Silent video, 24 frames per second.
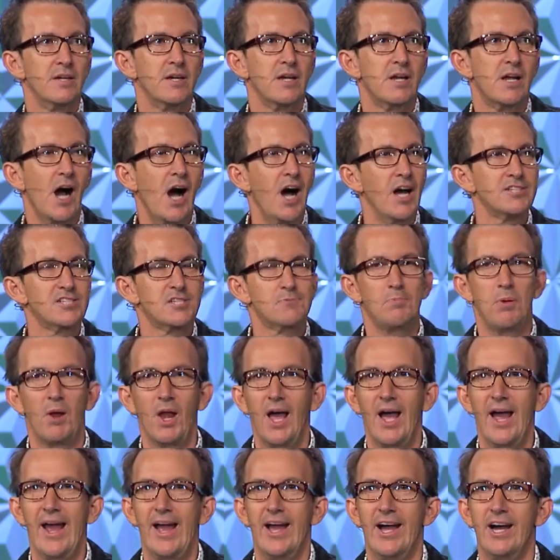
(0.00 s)
God's
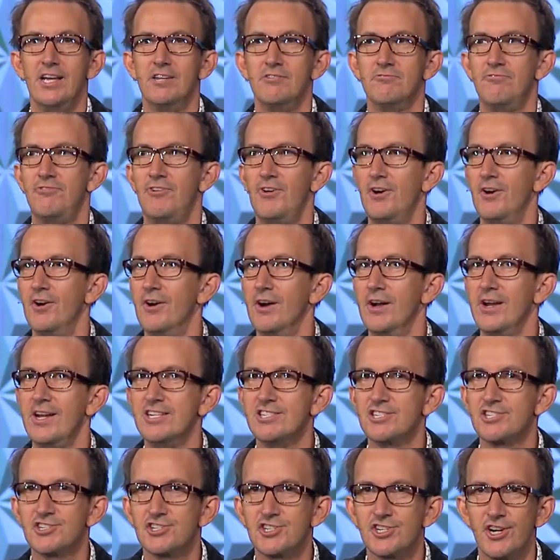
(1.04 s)
plan for
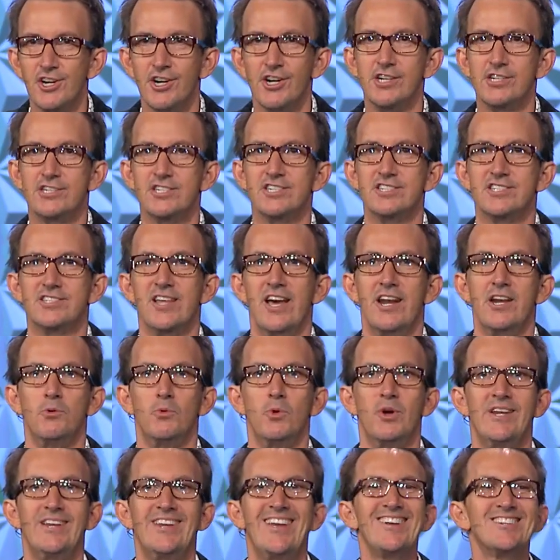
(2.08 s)
His church is that it
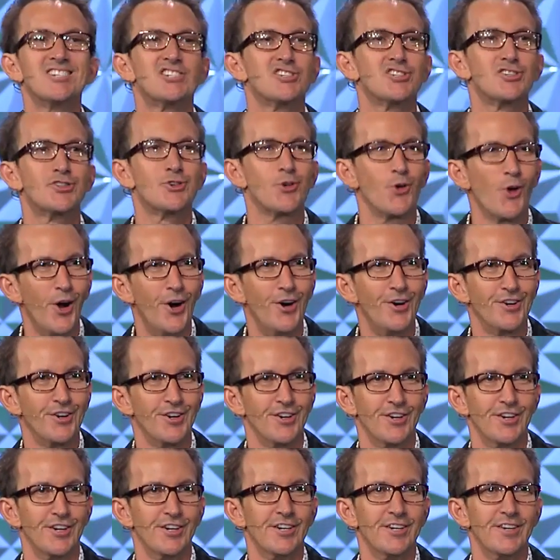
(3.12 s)
would get
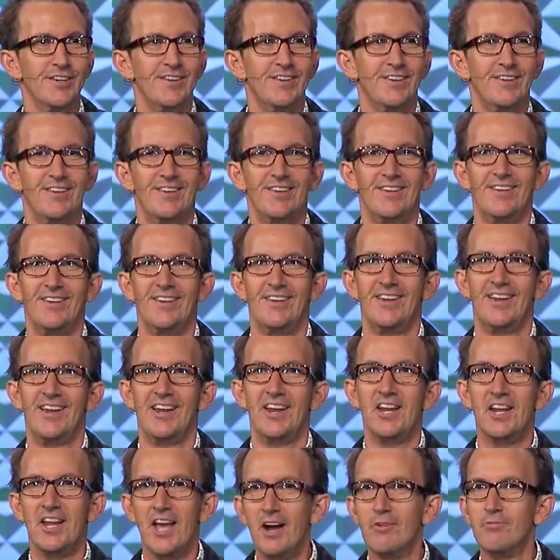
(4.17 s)
stronger
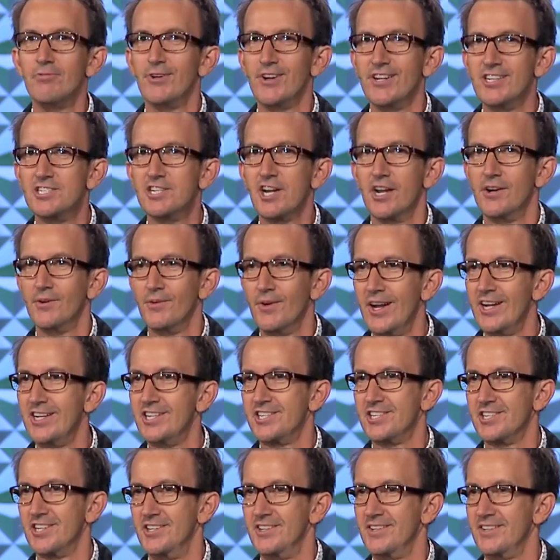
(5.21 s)
in every
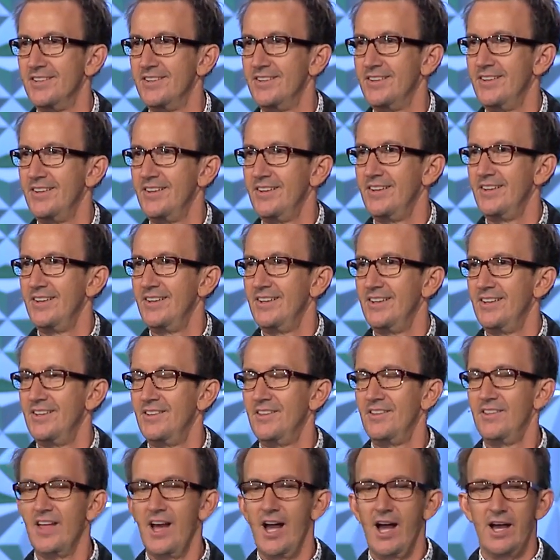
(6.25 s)
generation,
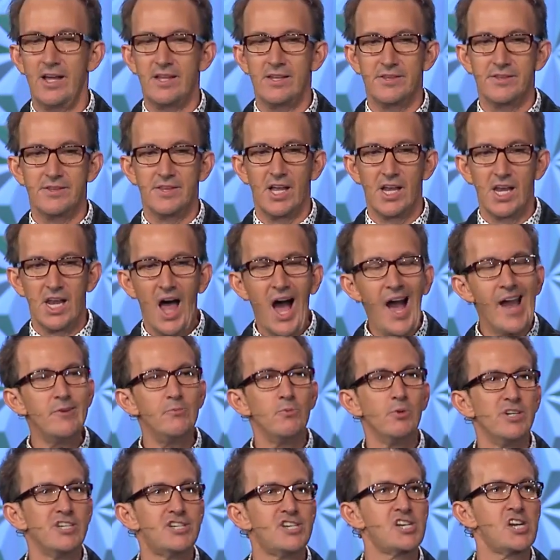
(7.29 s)
that the
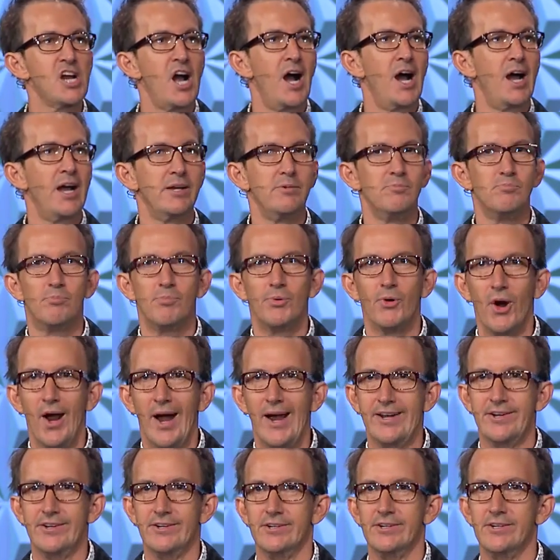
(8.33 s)
light would shine
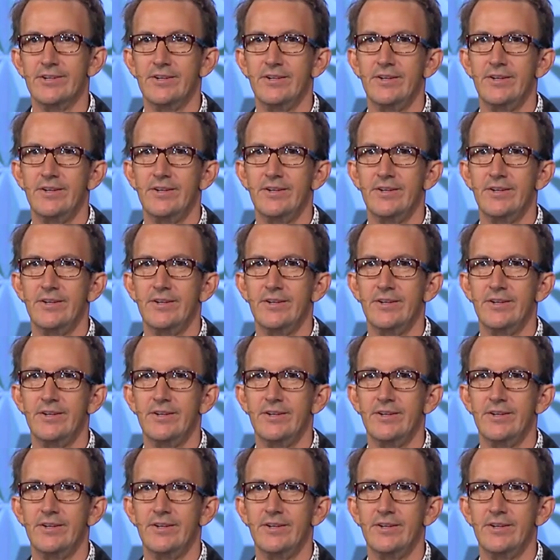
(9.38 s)
brighter,